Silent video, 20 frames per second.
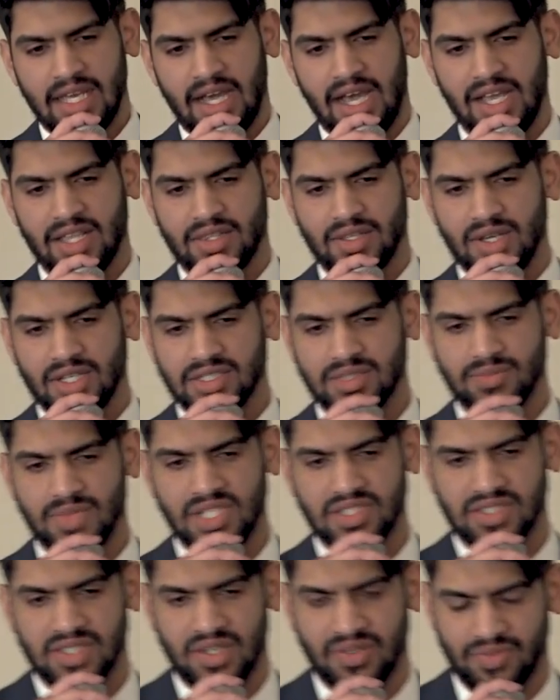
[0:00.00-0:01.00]
I thought to
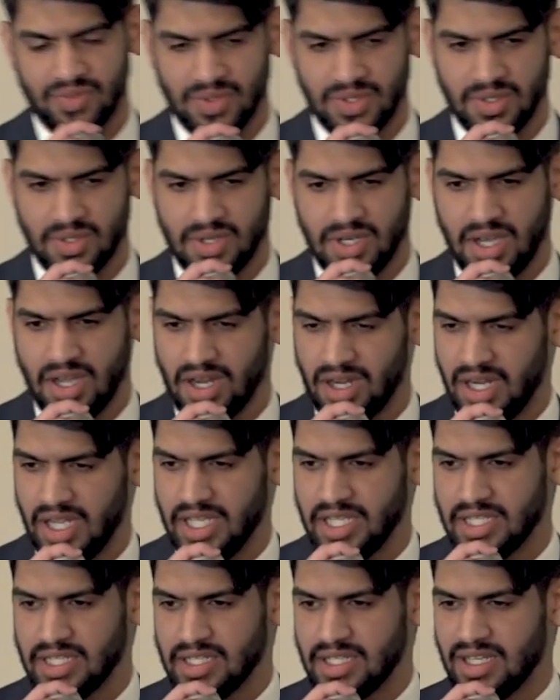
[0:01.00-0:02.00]
myself, well, all
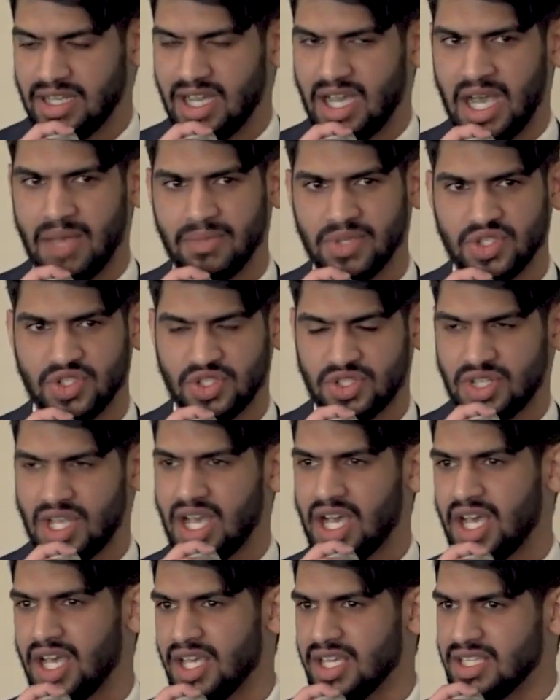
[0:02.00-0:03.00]
right, I'm a
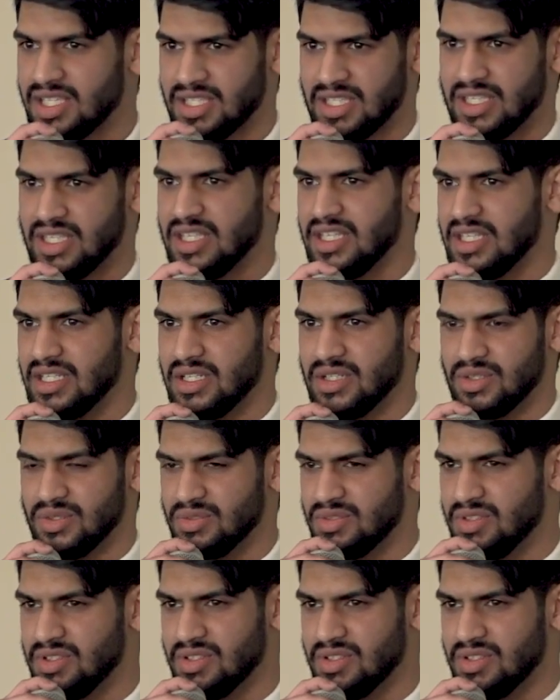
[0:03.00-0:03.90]
shy kid who,